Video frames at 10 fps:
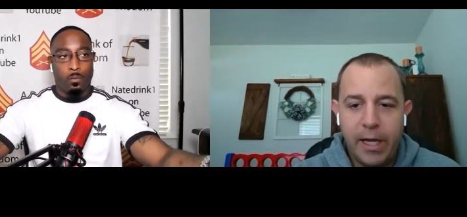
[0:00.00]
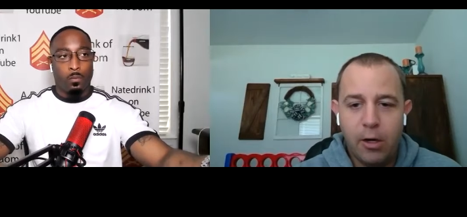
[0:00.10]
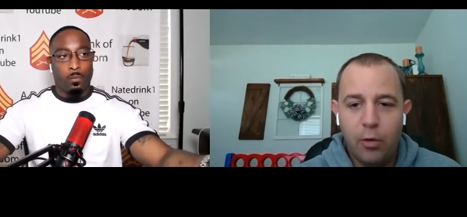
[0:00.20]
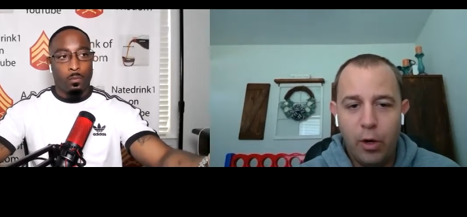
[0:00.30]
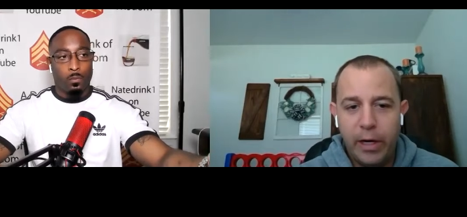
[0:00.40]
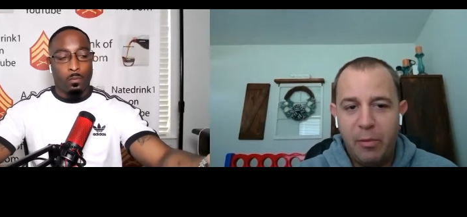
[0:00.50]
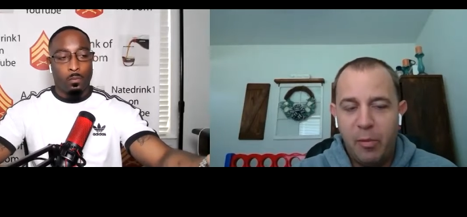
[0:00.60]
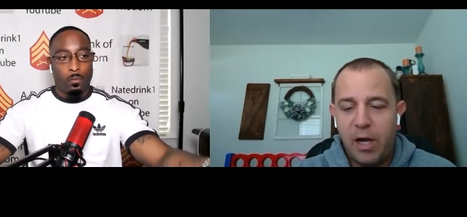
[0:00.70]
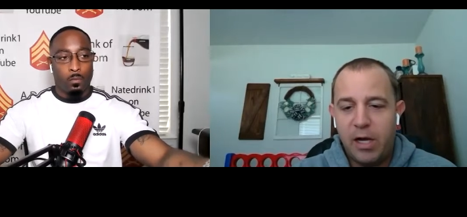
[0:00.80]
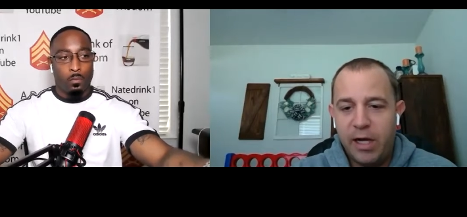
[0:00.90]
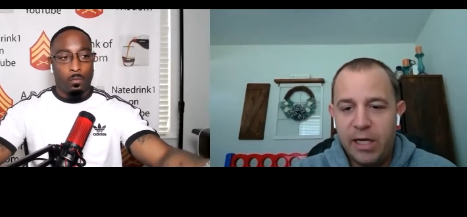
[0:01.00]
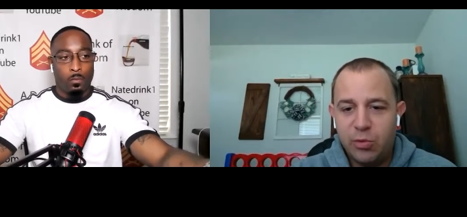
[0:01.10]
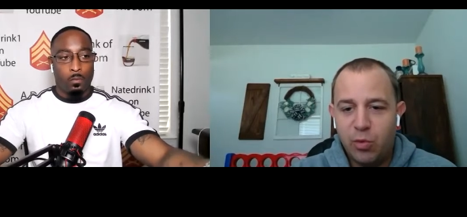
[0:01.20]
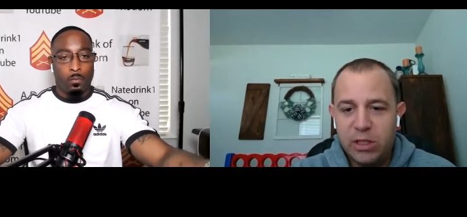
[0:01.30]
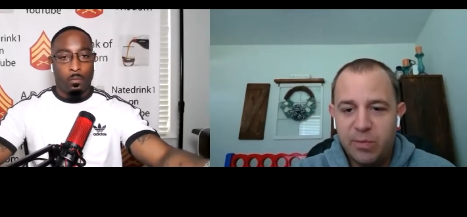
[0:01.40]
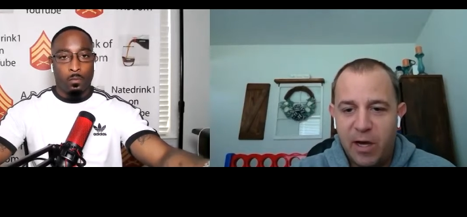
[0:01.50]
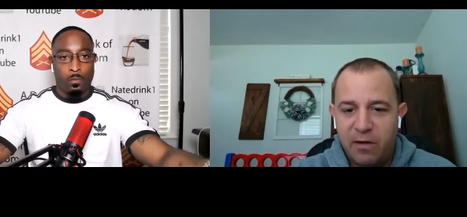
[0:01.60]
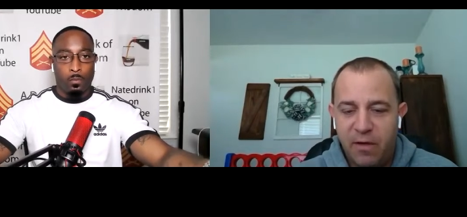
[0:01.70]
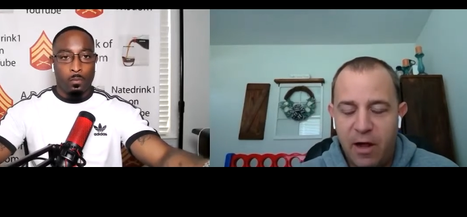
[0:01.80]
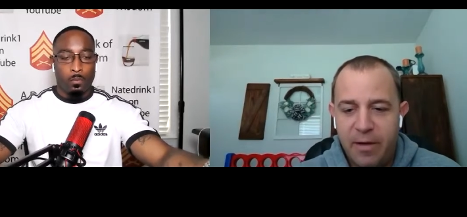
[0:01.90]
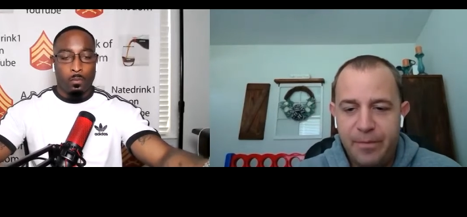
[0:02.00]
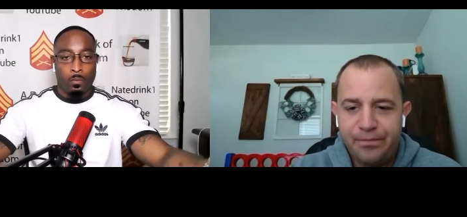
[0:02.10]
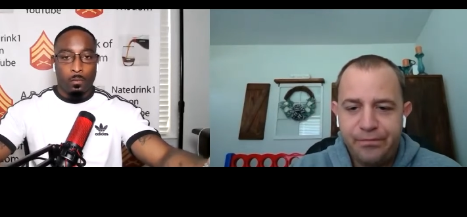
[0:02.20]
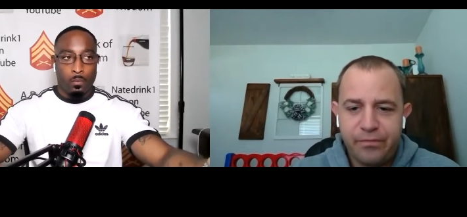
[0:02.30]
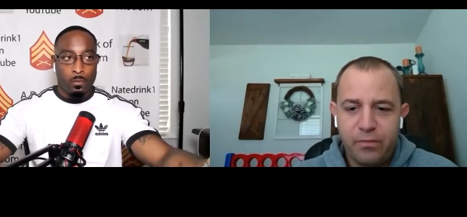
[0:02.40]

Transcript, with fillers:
Speaker 1: Anchor, one Apple Podcast, one Spotify.